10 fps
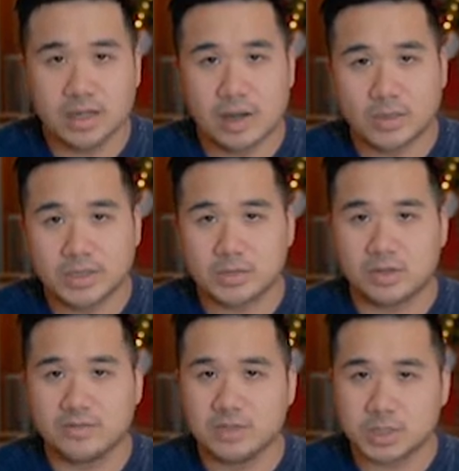I wanted to
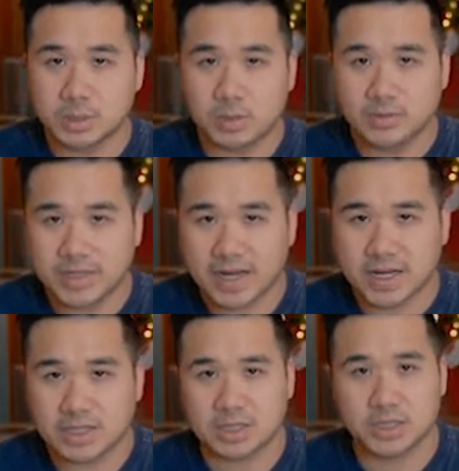review this phone to you
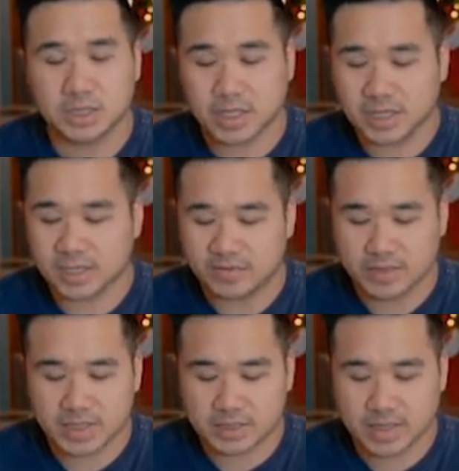guys and just kind of give
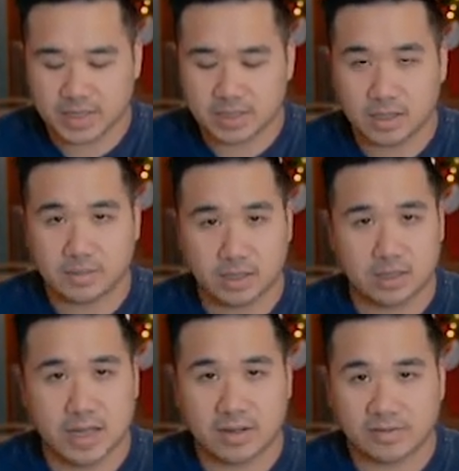you guys a heads up
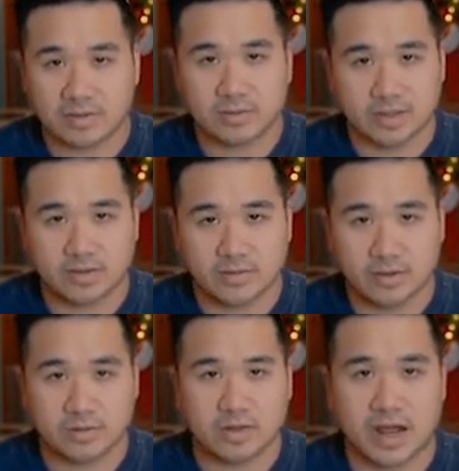on how I feel about the phone